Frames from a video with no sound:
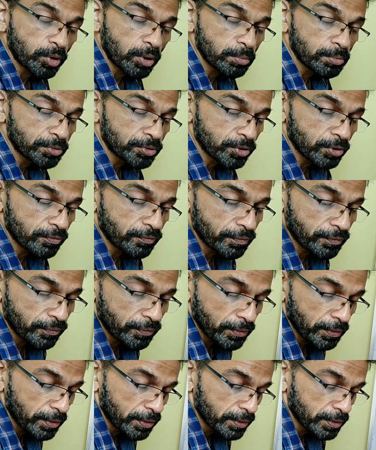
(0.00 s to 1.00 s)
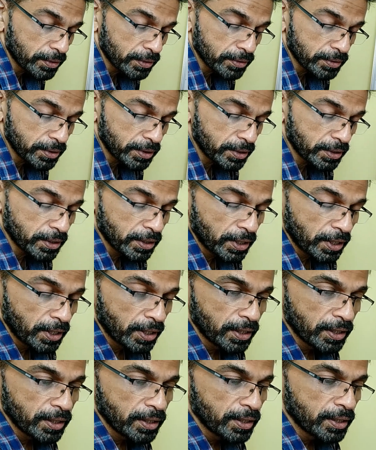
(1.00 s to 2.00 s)
probability of
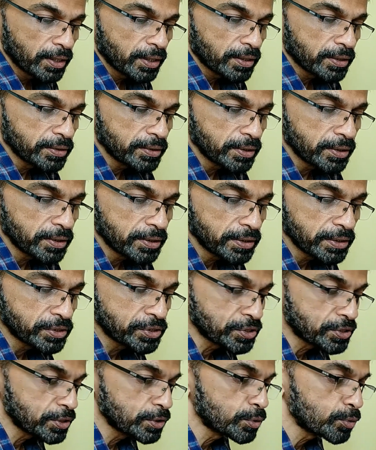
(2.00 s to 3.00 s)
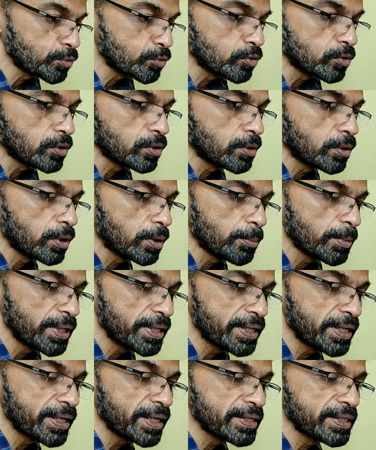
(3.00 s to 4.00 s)
the decision rule
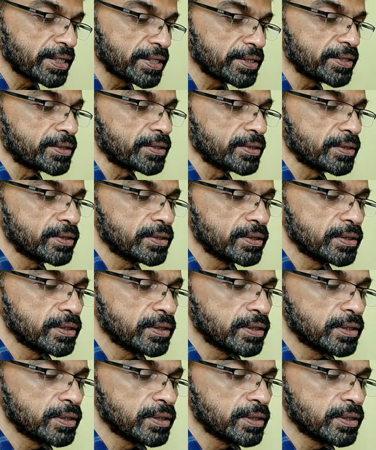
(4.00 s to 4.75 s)
making an error,